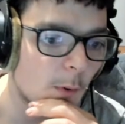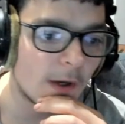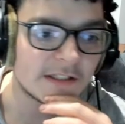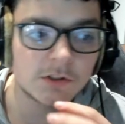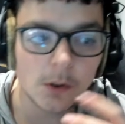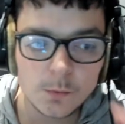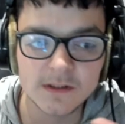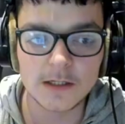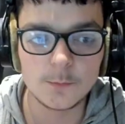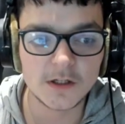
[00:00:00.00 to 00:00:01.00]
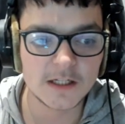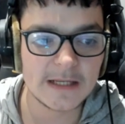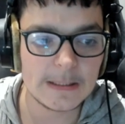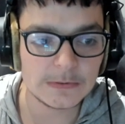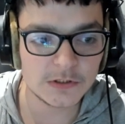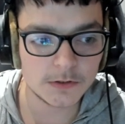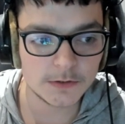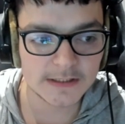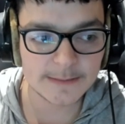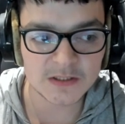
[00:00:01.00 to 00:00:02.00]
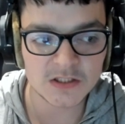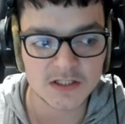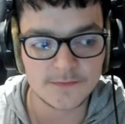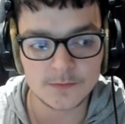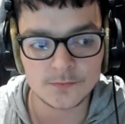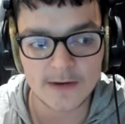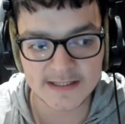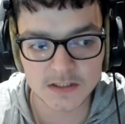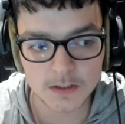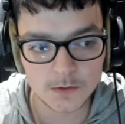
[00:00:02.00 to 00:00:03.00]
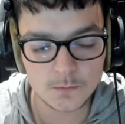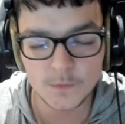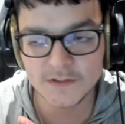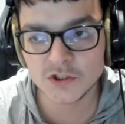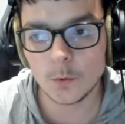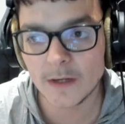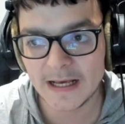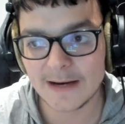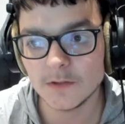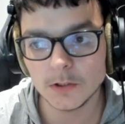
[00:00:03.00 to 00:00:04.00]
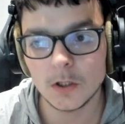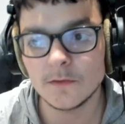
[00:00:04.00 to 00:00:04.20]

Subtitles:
I don't think we're going to be able to do that because of the redstone. We don't have a lot of